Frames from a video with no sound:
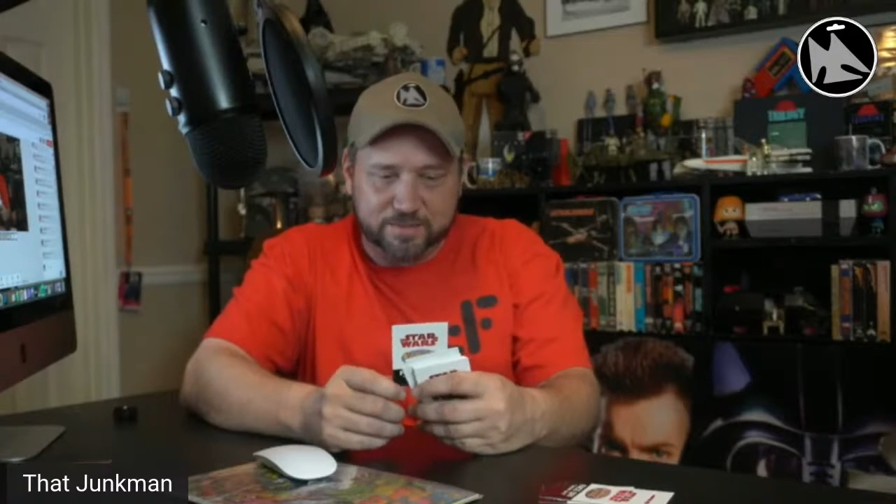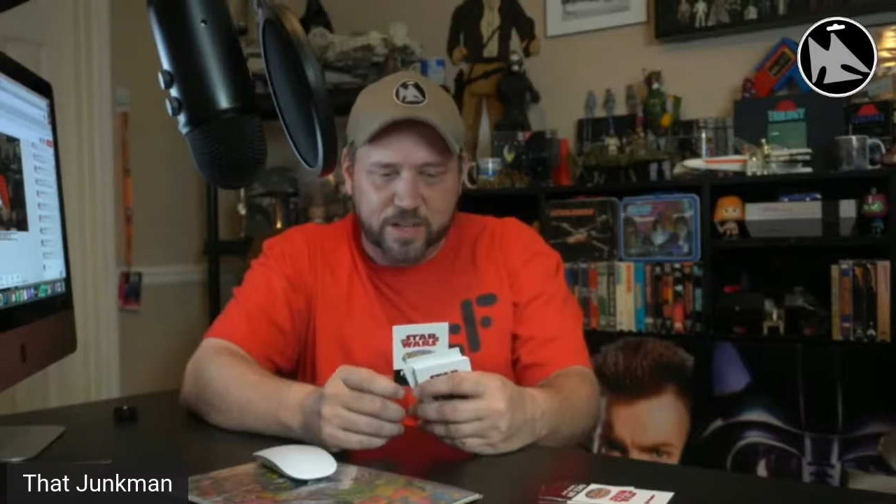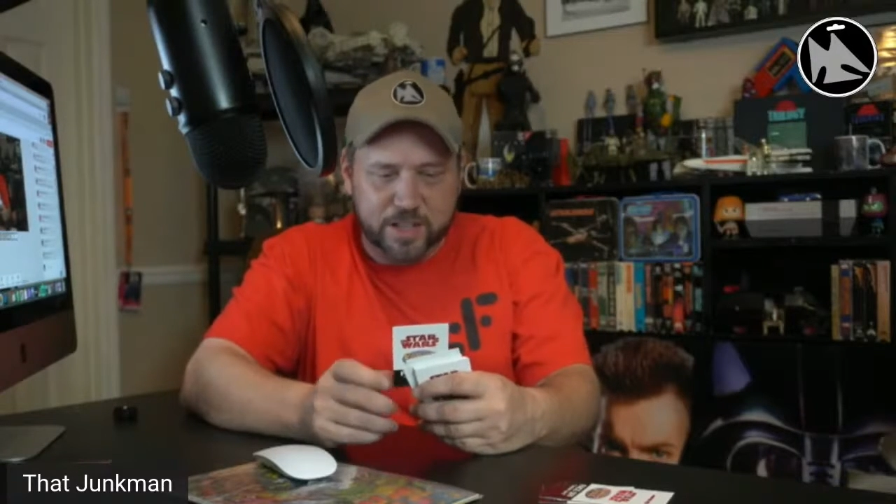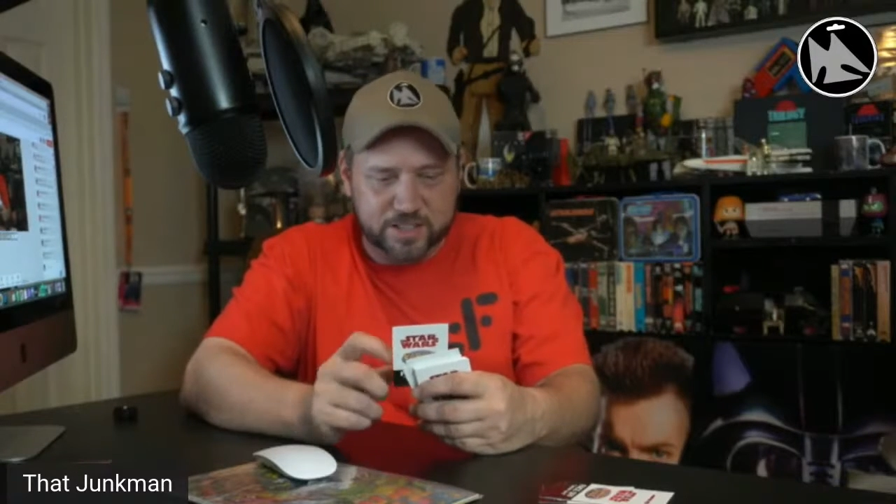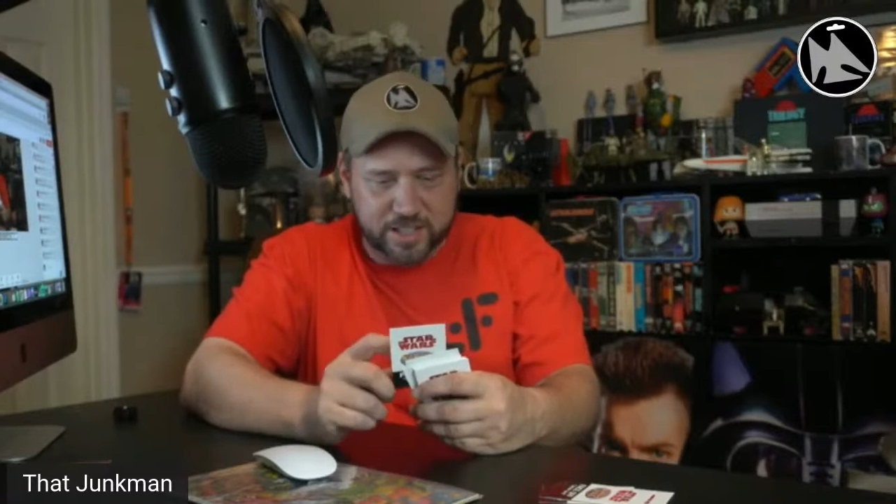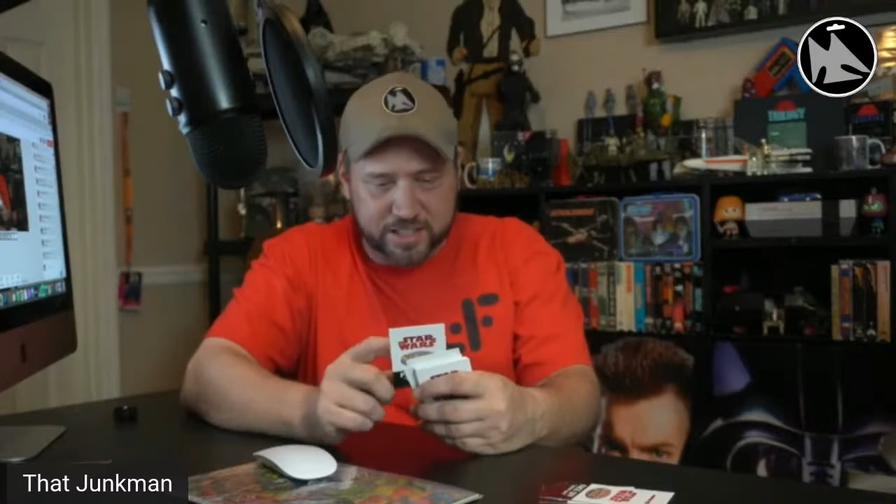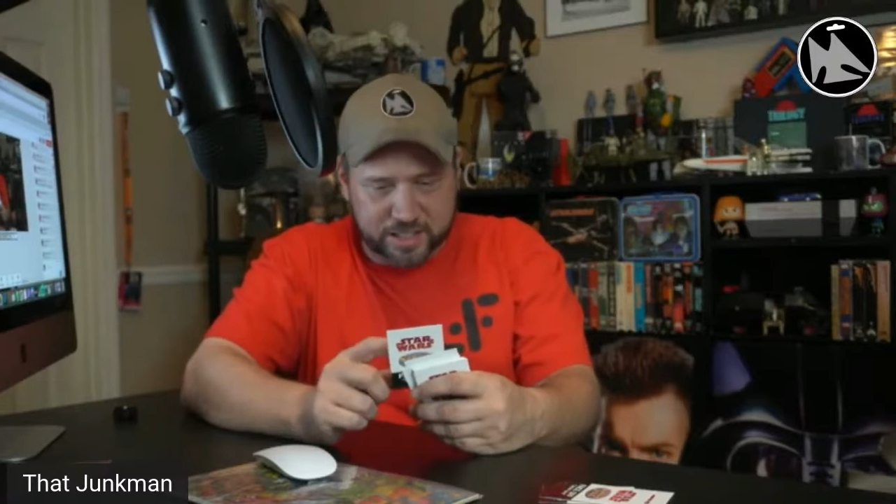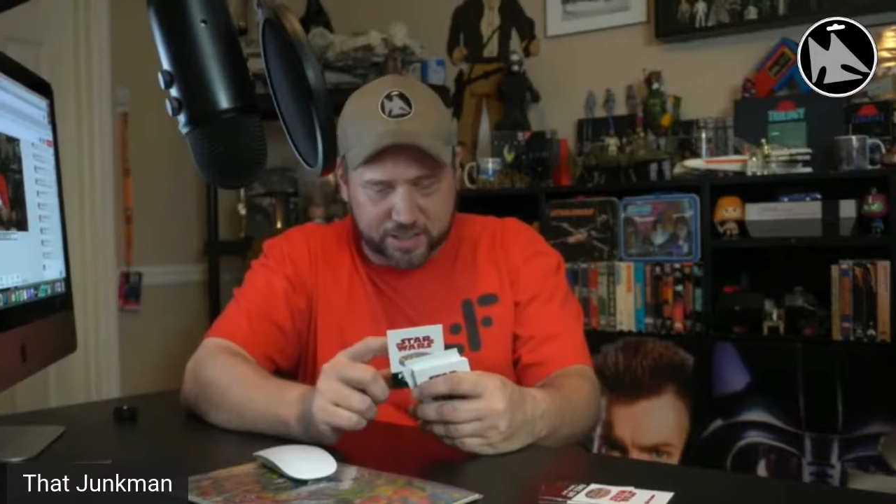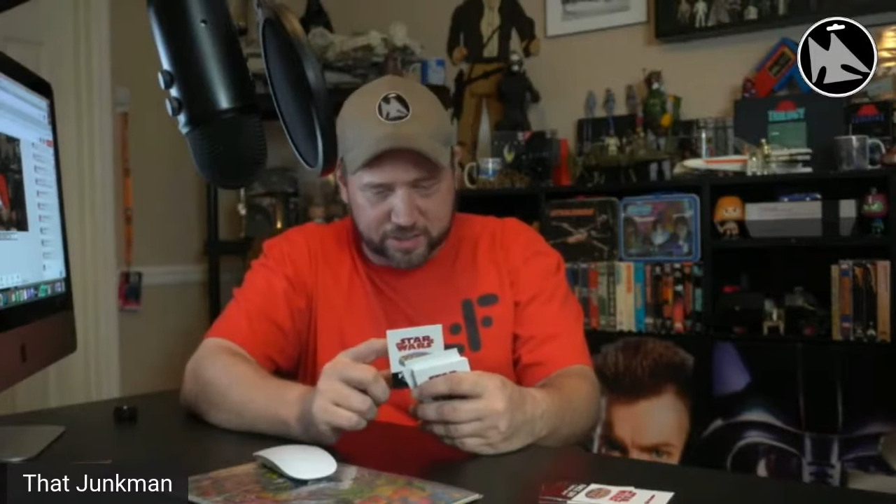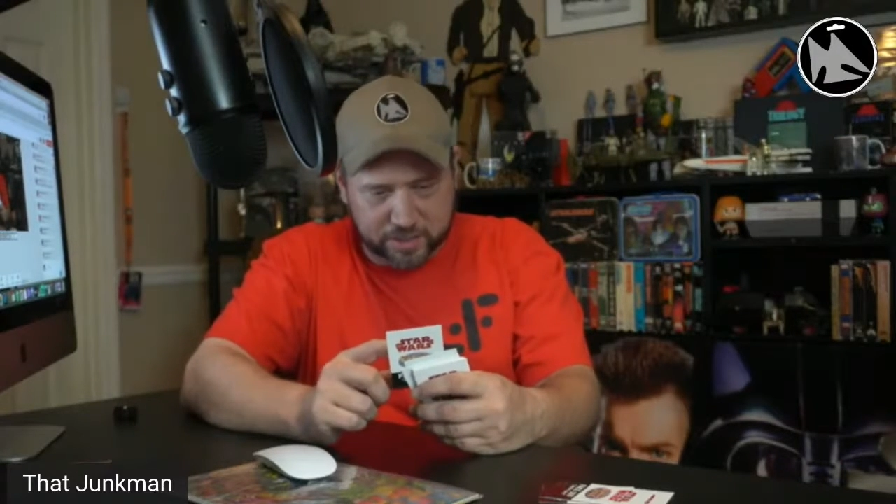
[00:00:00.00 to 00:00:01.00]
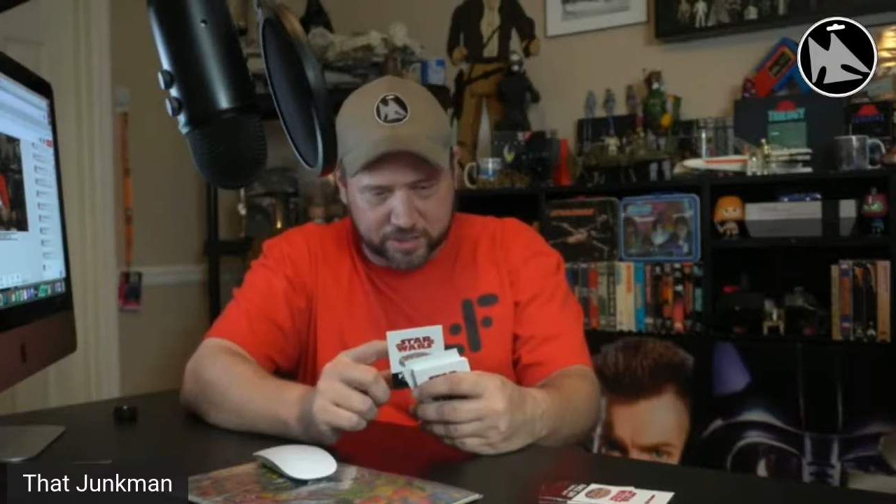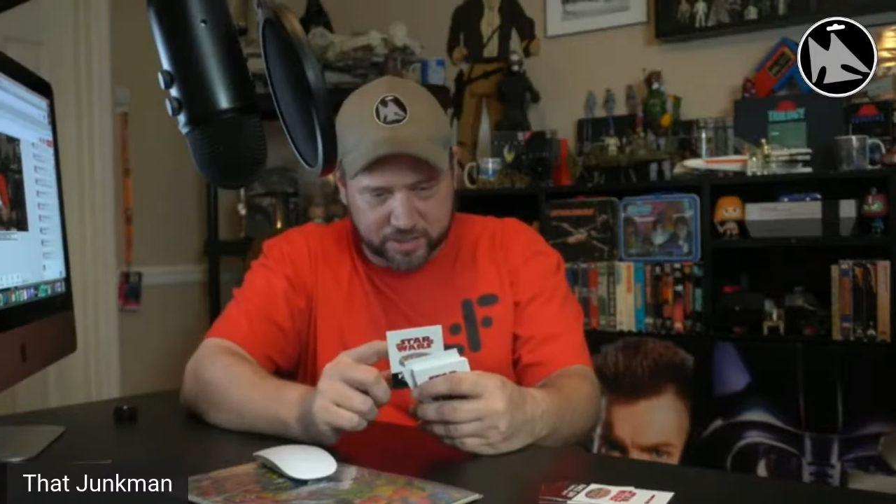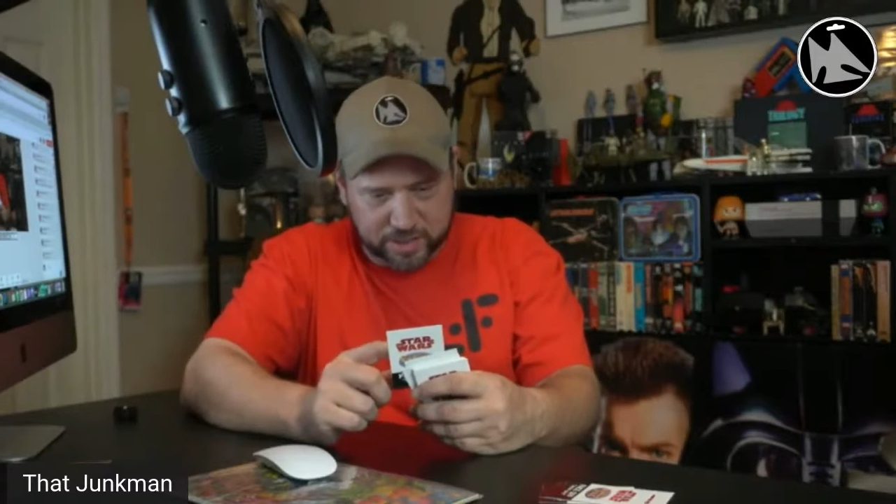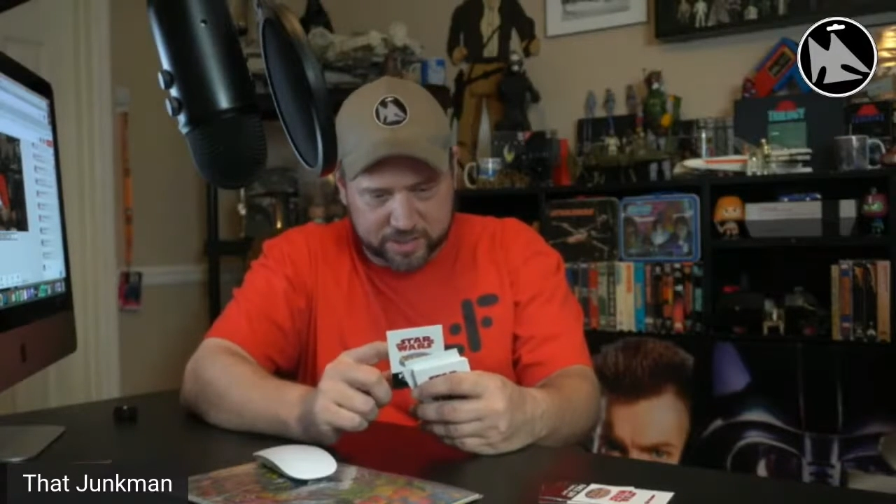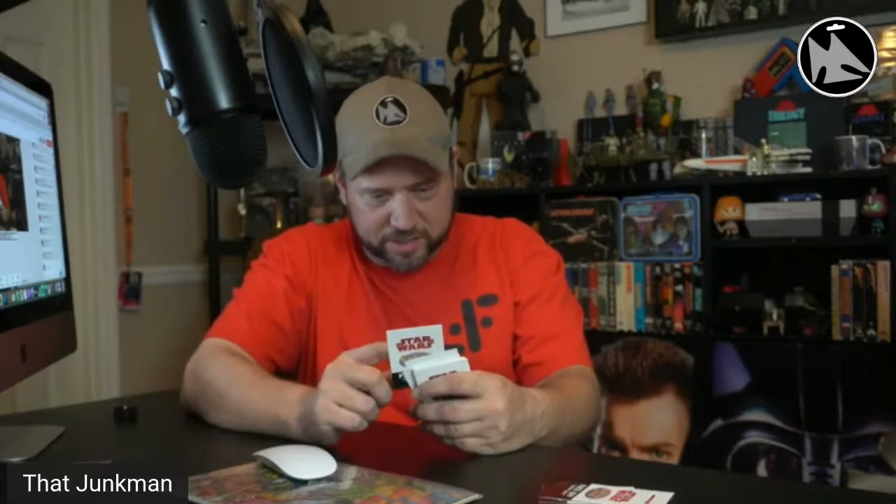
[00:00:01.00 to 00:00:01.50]
Why you said 18? I was looking at the
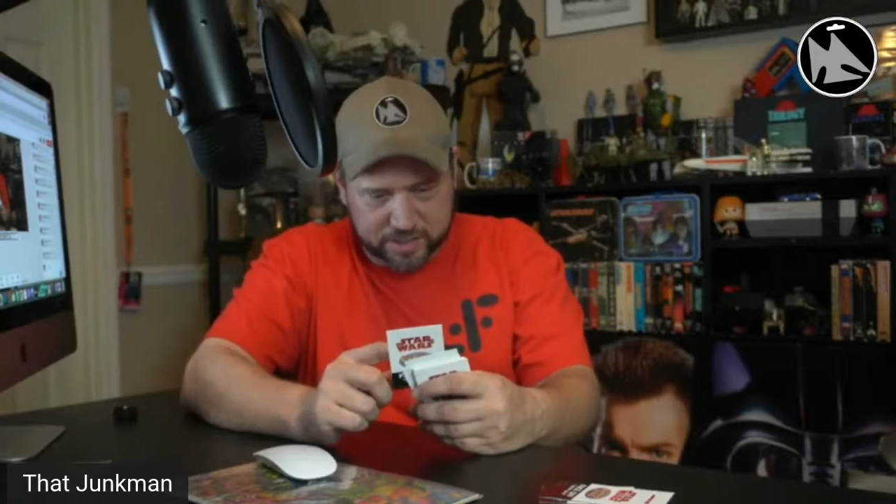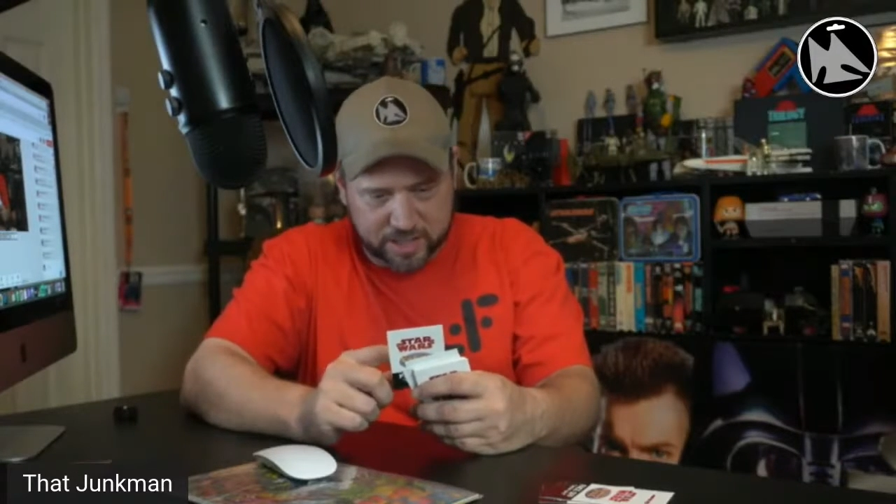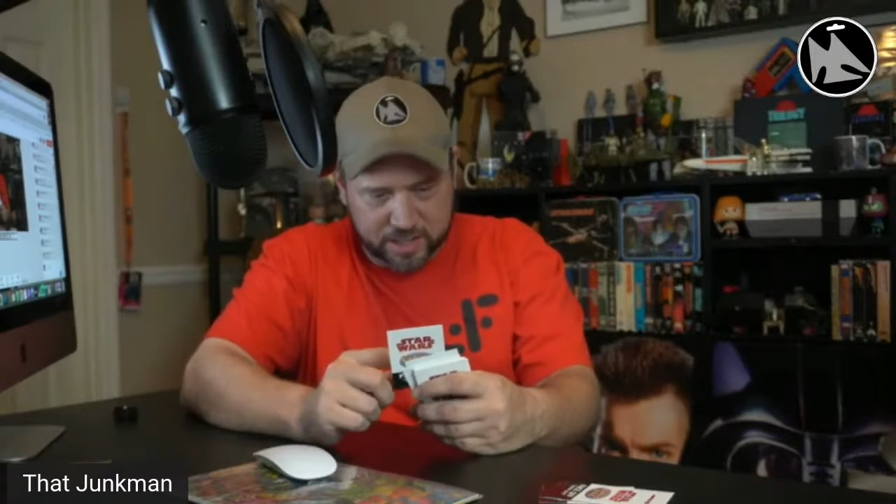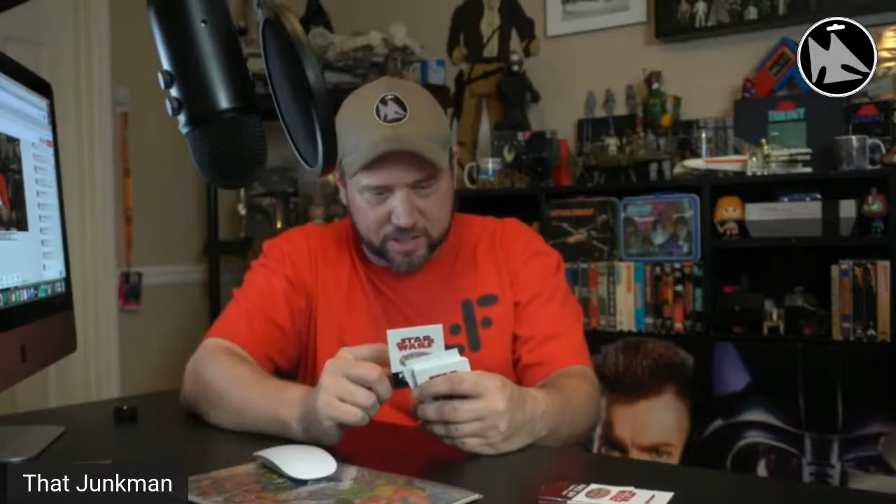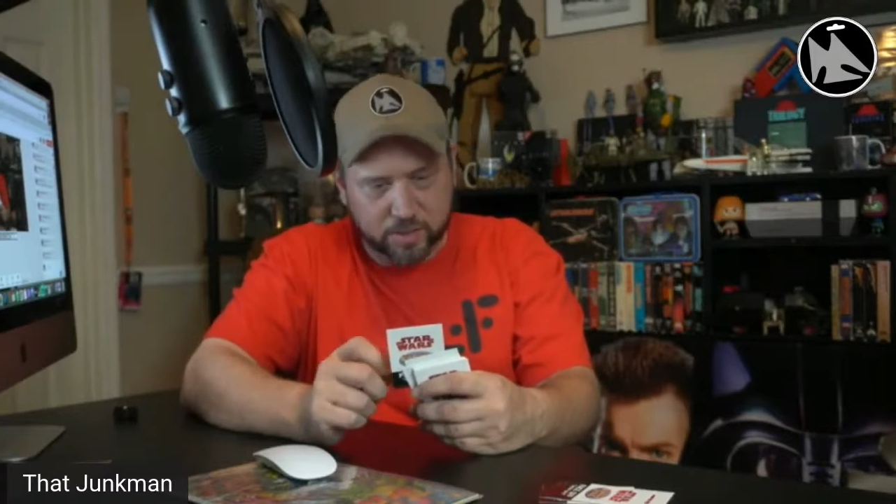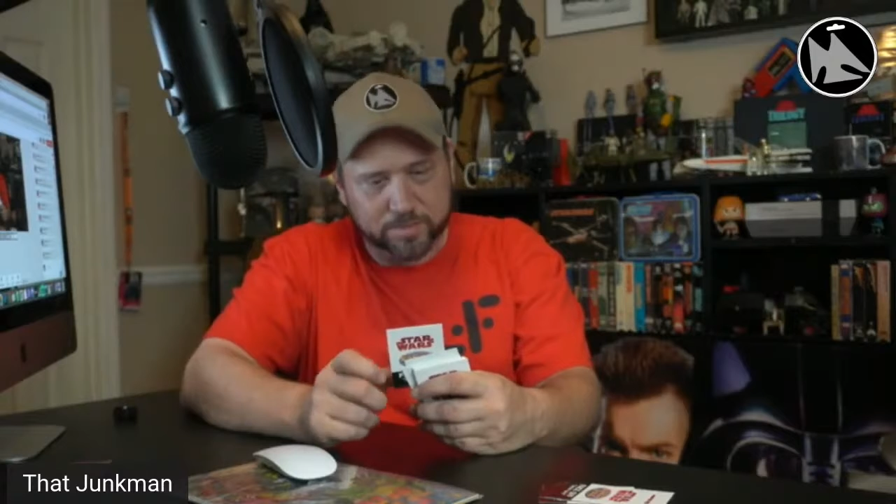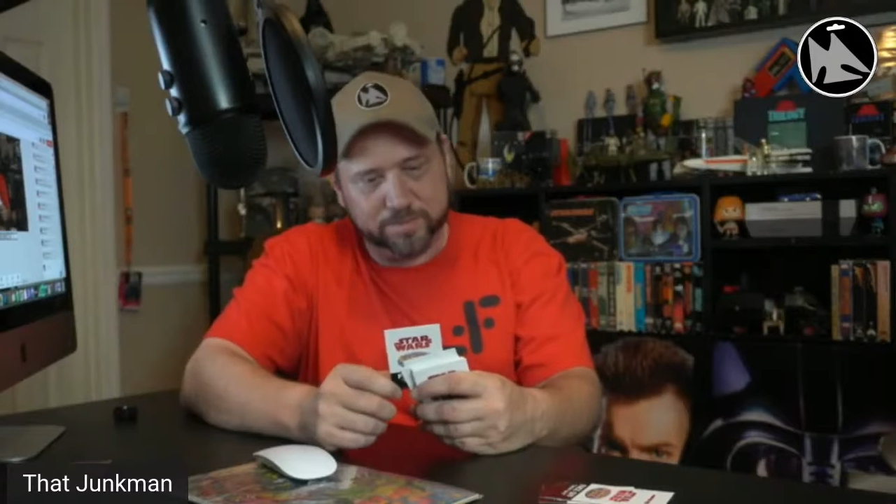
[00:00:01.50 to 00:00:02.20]
wrong answer. Nope.